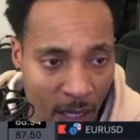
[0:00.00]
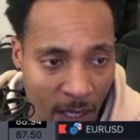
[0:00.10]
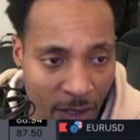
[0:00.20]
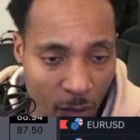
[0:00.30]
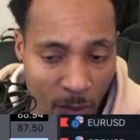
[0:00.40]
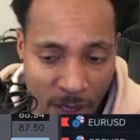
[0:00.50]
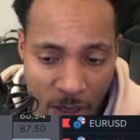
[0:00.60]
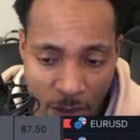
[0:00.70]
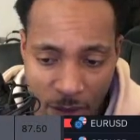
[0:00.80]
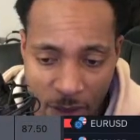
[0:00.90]
so much
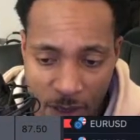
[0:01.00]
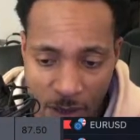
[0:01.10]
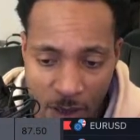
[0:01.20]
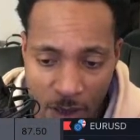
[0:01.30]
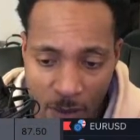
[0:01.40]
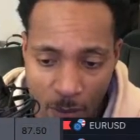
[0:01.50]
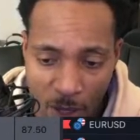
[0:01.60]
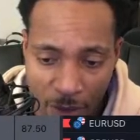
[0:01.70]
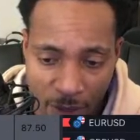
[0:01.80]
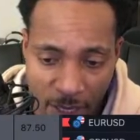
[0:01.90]
on this
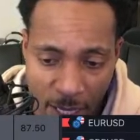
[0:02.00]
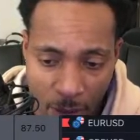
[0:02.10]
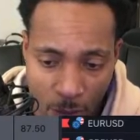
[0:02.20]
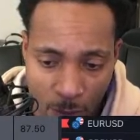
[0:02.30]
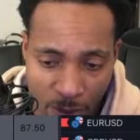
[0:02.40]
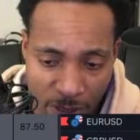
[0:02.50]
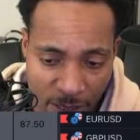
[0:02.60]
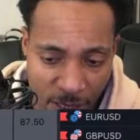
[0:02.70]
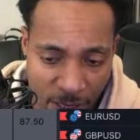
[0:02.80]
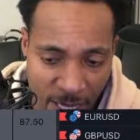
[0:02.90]
monthly candle, we're pushing
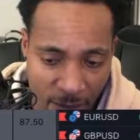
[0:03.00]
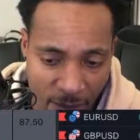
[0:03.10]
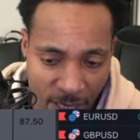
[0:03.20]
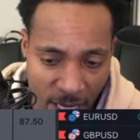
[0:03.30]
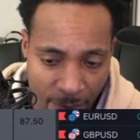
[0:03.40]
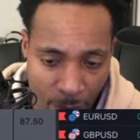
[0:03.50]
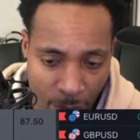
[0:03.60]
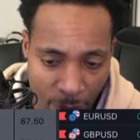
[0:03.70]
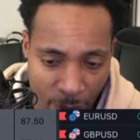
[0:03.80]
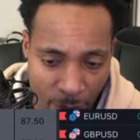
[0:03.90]
to the downside,
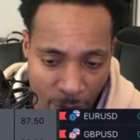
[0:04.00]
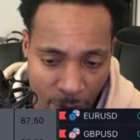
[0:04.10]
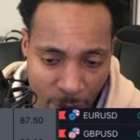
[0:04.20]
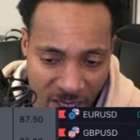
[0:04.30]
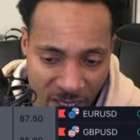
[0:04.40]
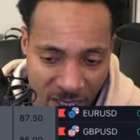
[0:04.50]
breaking below some of that.